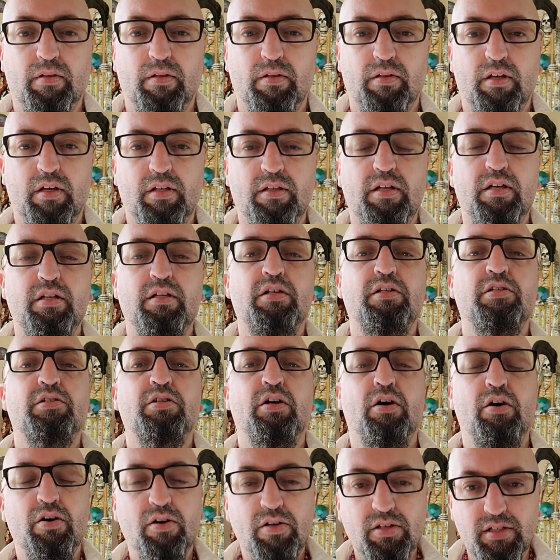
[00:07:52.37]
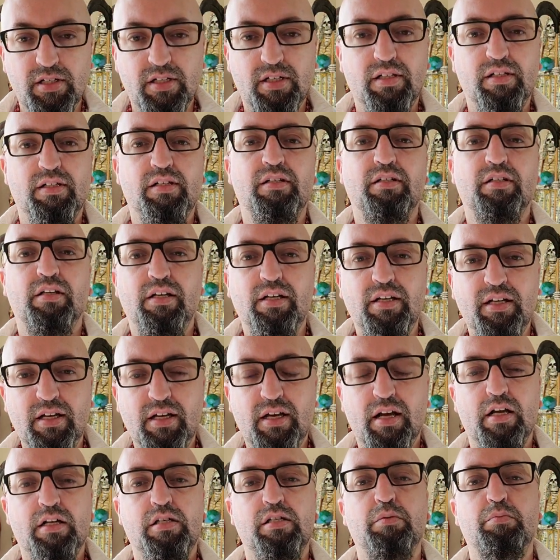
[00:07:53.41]
And then the charging and the cleaning
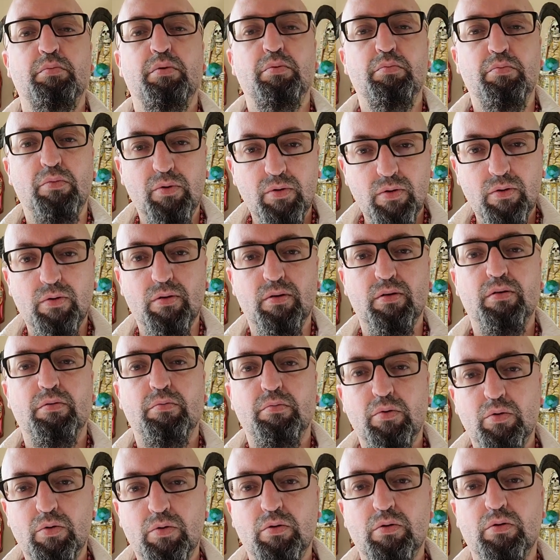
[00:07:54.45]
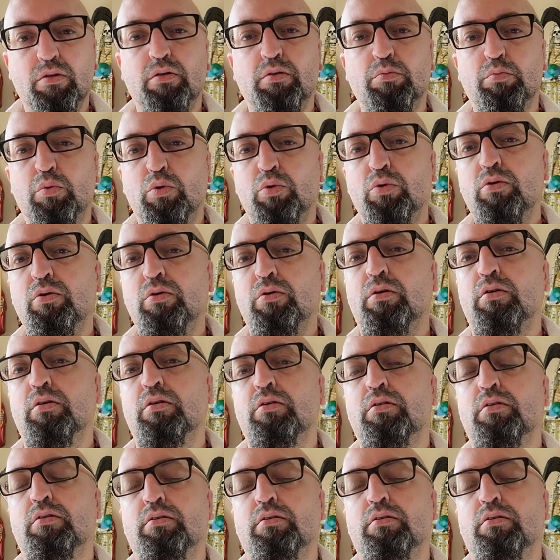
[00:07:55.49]
has to be more and more and more.